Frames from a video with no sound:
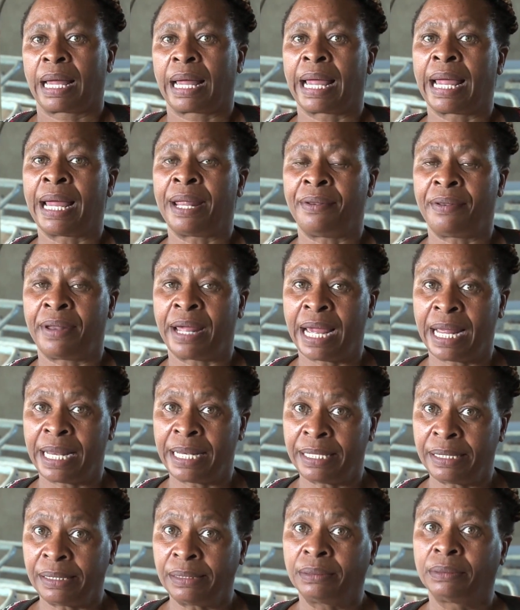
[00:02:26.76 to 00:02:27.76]
and
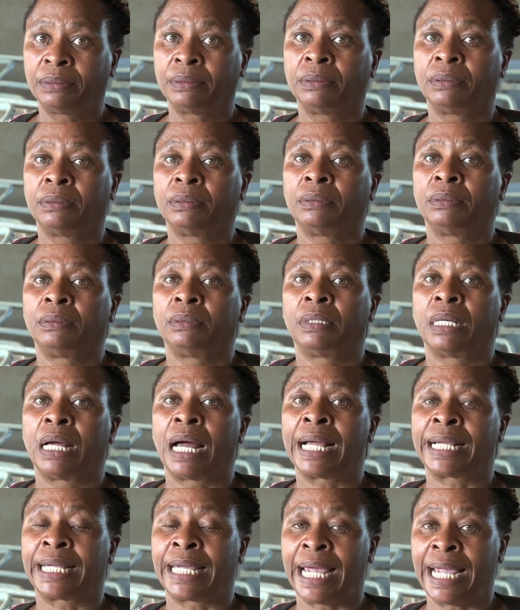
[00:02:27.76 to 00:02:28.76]
then
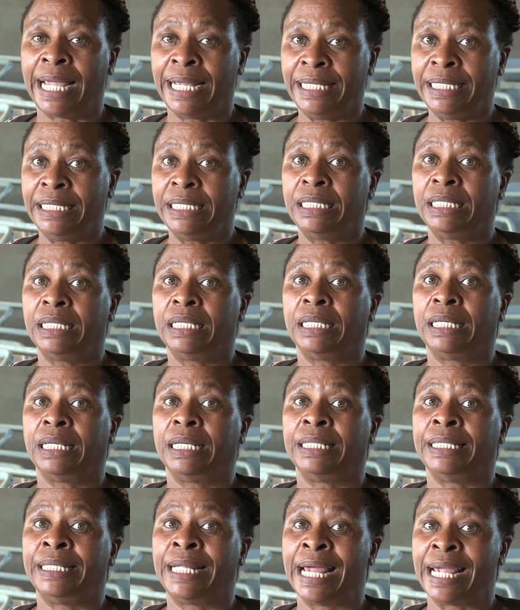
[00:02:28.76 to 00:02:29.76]
again,
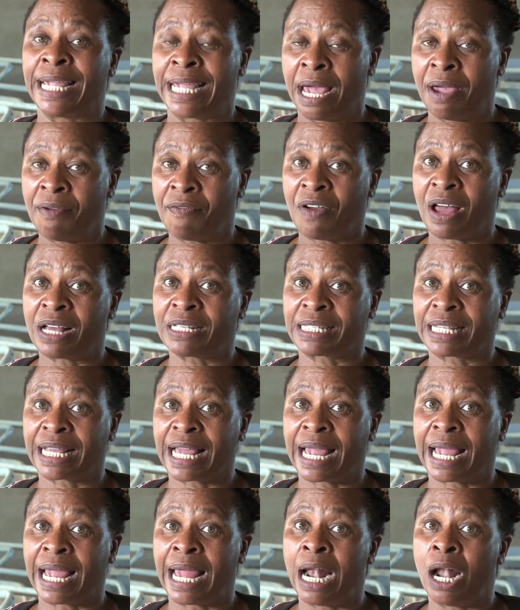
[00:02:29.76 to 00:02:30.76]
they gave us
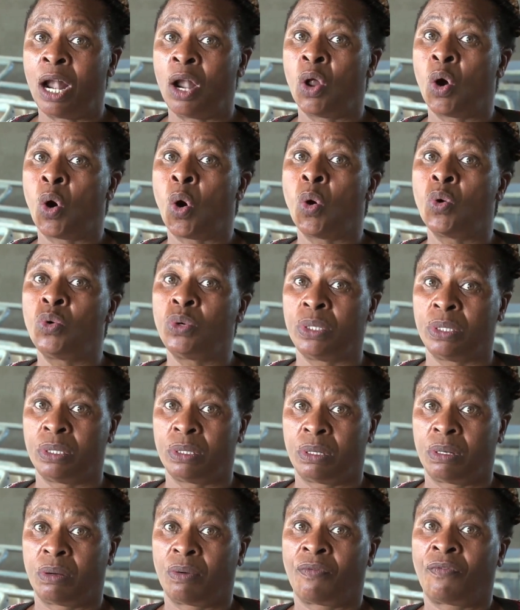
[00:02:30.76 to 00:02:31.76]
a loan
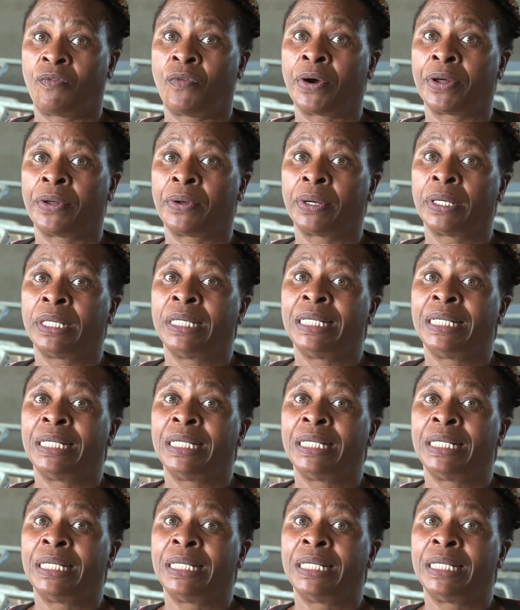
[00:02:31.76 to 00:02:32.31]
for